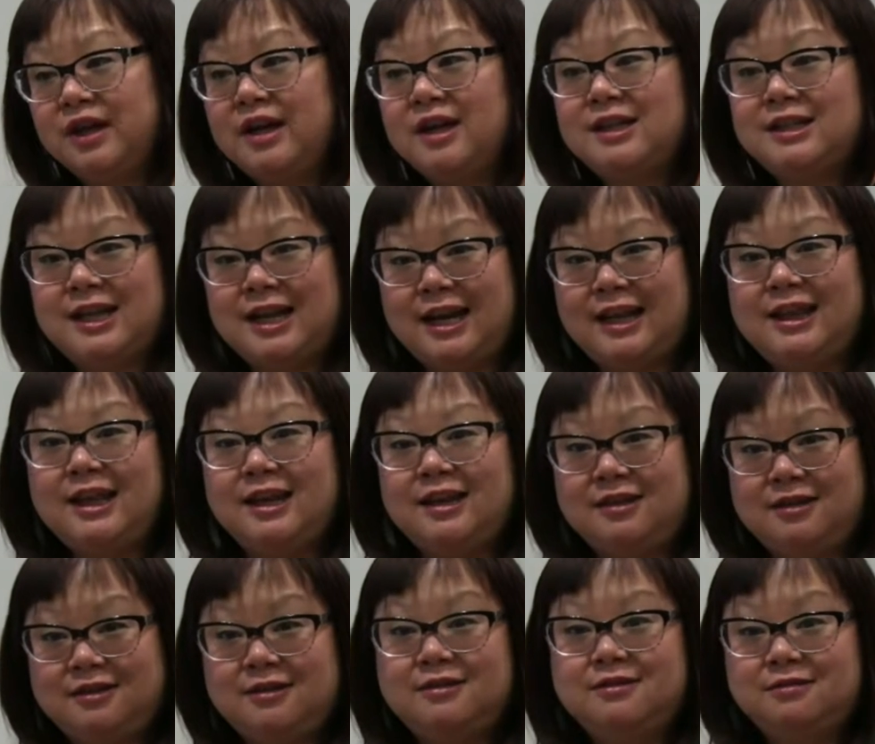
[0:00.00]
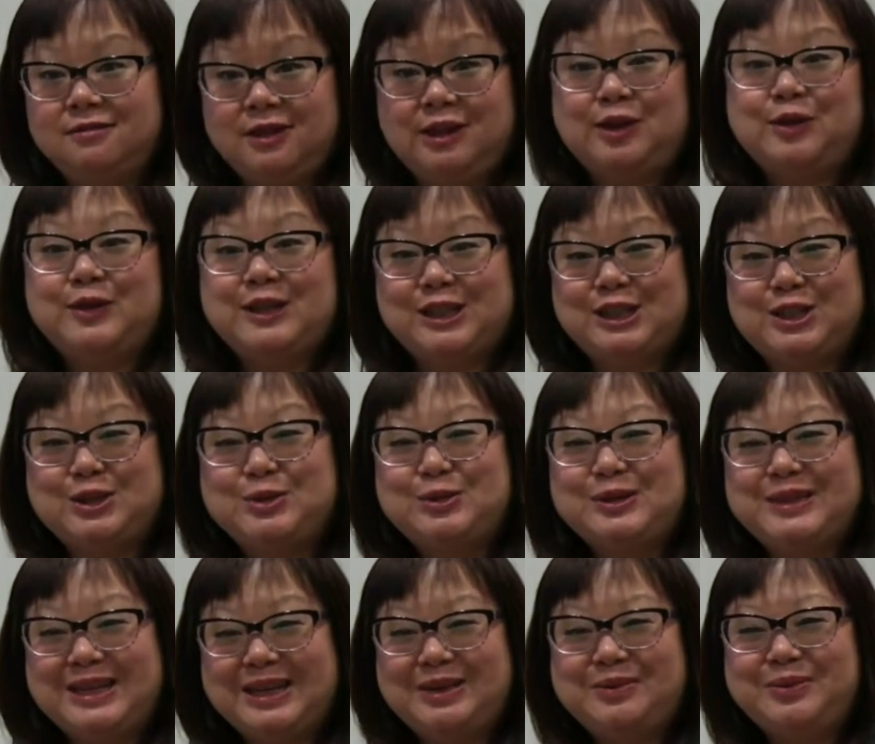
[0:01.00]
things that I think this
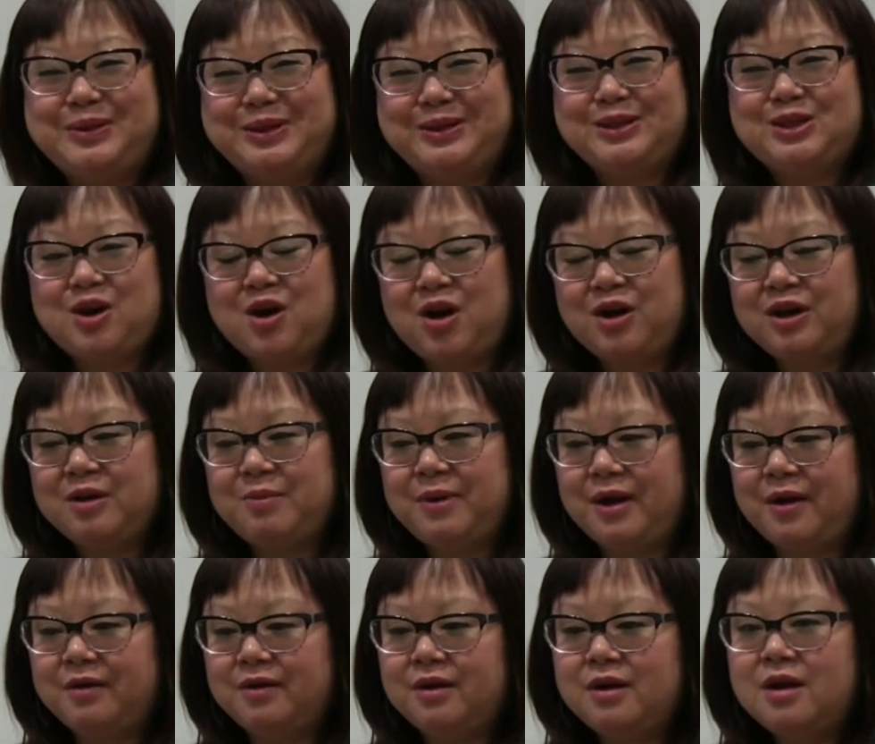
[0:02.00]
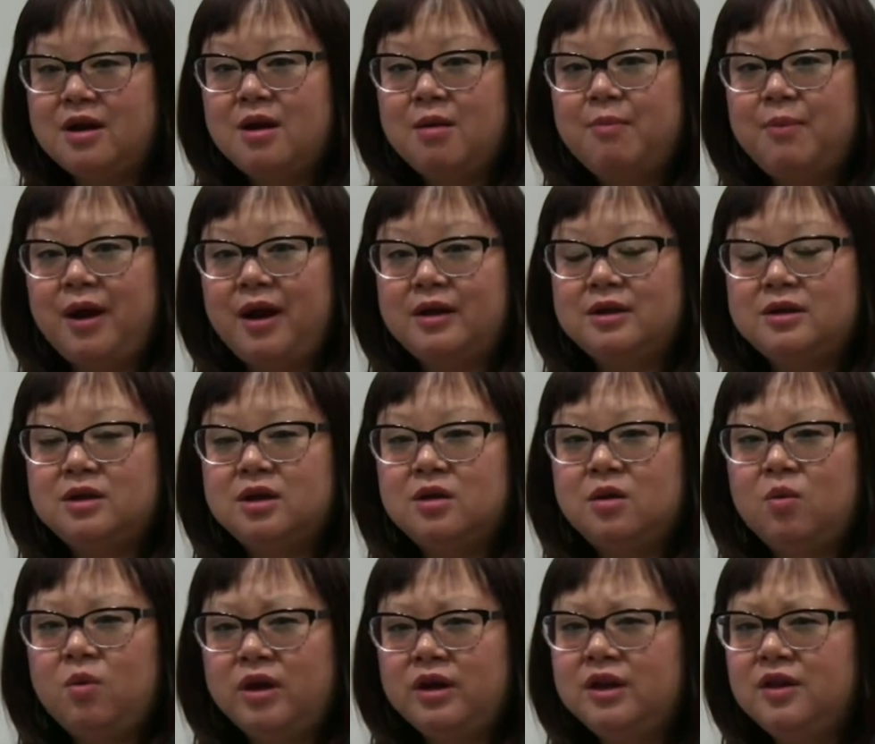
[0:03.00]
toolkit will talk about. But
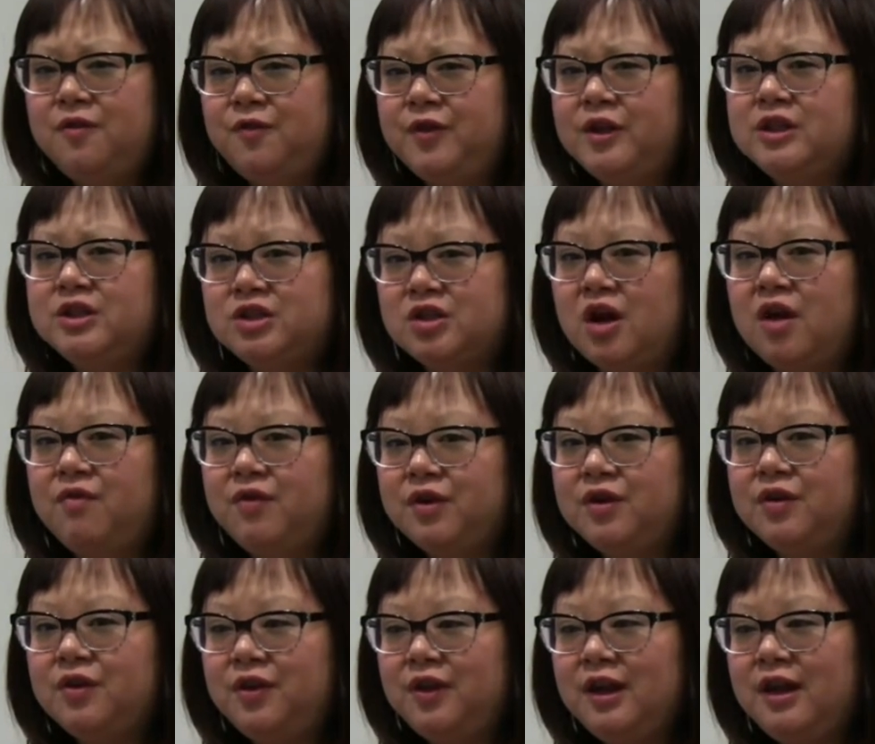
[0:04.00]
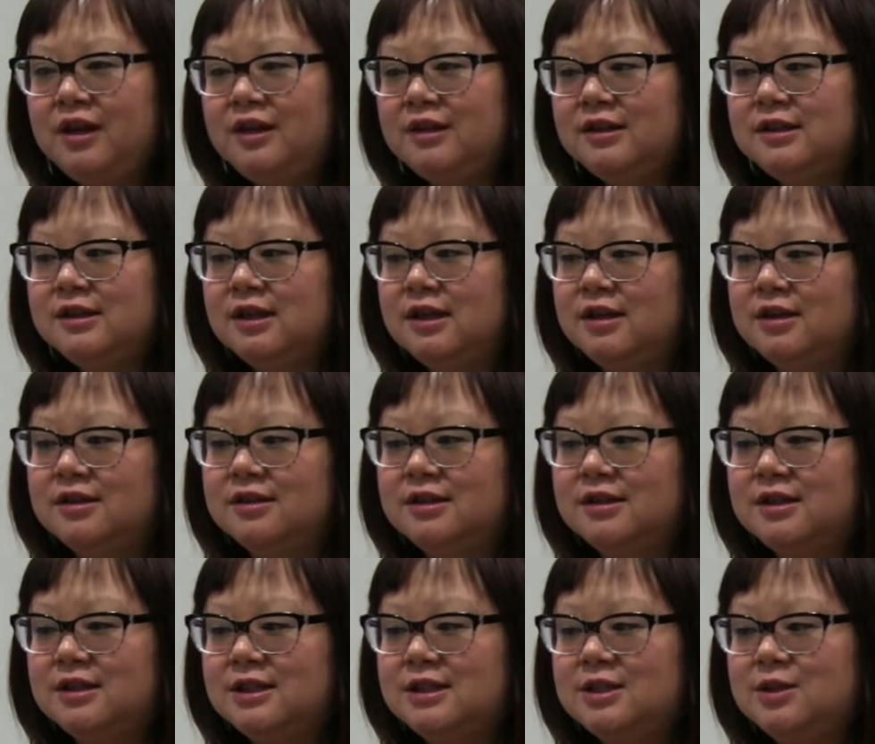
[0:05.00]
one of the philosophical things
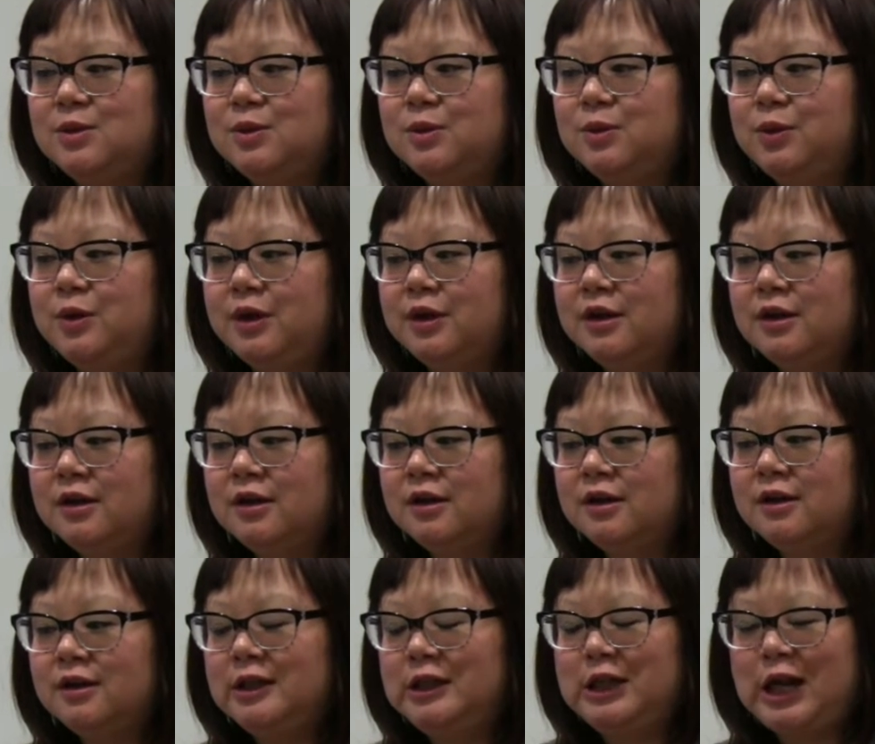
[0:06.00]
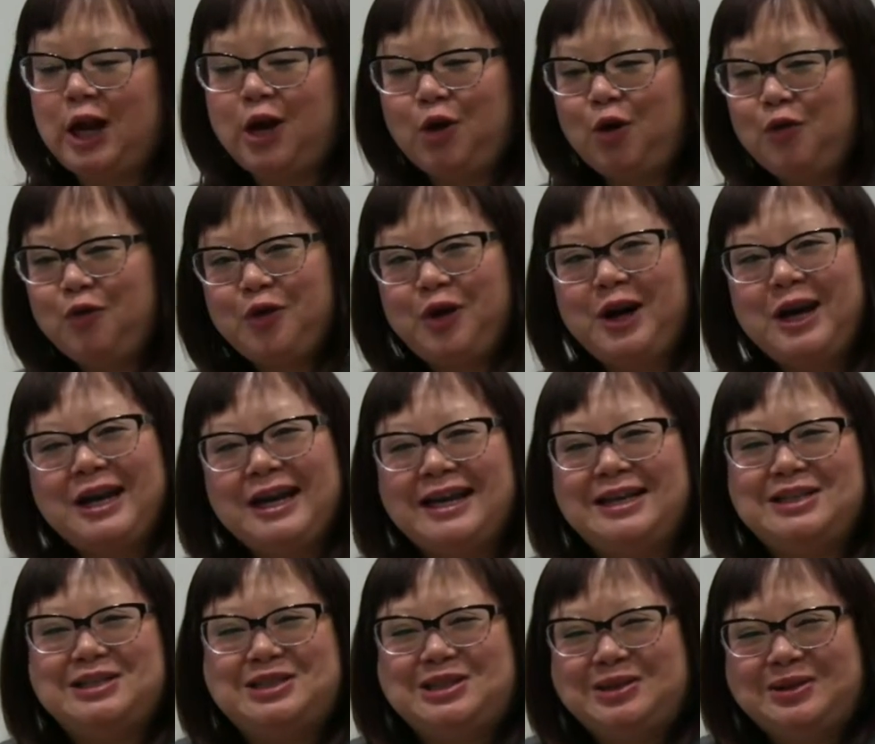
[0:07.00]
is to get over it
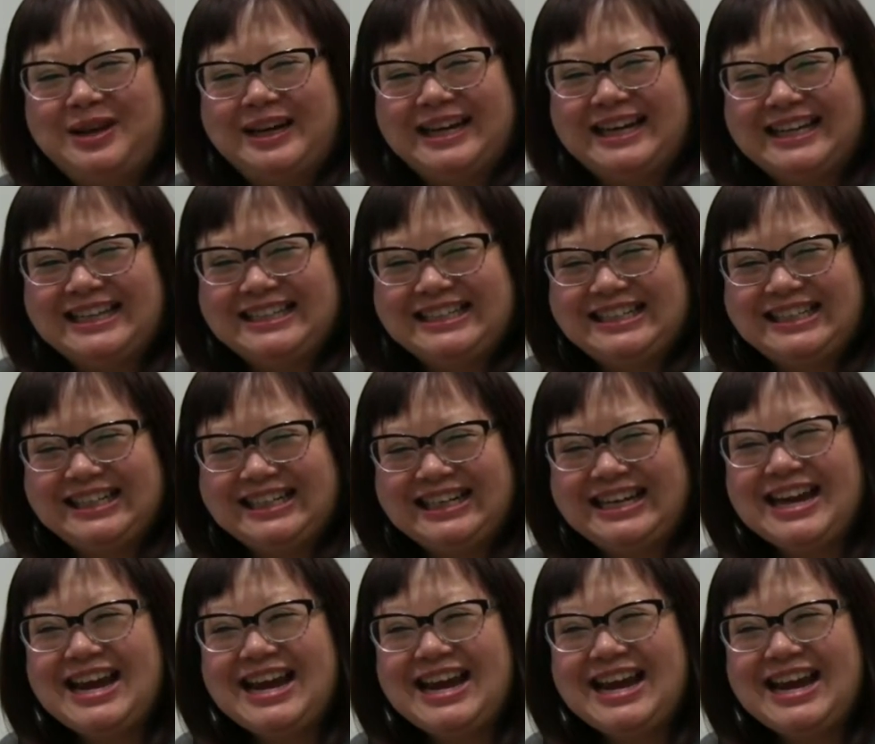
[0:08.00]
and do it.